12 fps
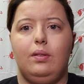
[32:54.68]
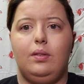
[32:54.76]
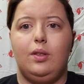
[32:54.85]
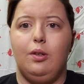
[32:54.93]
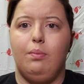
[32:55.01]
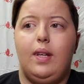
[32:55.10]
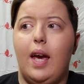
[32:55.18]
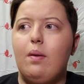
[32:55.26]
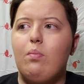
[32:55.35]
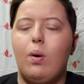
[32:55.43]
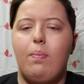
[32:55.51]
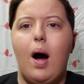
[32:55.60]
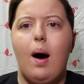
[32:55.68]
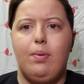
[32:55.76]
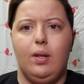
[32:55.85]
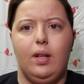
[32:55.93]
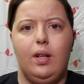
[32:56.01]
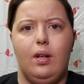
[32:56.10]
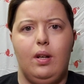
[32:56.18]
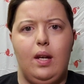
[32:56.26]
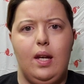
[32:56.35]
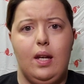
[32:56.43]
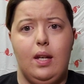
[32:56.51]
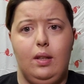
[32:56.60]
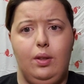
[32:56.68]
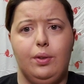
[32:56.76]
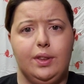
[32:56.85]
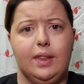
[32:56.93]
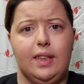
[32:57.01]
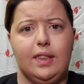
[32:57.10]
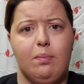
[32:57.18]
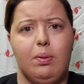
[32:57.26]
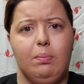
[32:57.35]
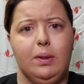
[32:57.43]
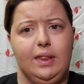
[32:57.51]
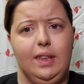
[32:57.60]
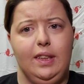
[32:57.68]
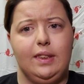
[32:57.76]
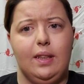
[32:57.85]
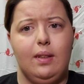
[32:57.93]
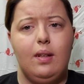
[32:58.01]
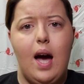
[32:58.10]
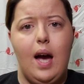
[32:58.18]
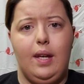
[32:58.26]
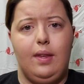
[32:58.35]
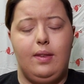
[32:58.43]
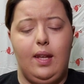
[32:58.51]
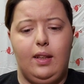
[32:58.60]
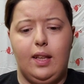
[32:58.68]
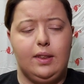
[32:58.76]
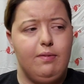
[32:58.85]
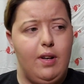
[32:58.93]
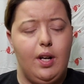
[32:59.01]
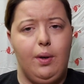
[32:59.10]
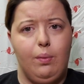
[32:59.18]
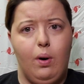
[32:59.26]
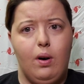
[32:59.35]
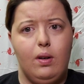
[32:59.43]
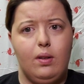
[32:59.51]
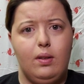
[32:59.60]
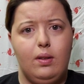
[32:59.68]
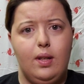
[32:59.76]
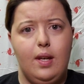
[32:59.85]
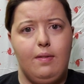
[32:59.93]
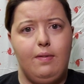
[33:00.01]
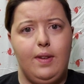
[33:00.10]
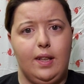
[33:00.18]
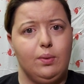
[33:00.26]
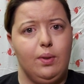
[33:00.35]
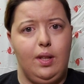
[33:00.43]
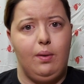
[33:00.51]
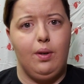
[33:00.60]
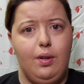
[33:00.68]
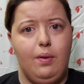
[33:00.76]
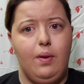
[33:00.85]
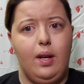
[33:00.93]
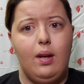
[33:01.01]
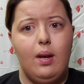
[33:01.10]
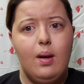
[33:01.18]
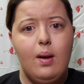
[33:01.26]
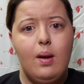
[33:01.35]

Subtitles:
to gain more popularity and use this as a publicity stunt. I think that's very wrong if that's what they doing.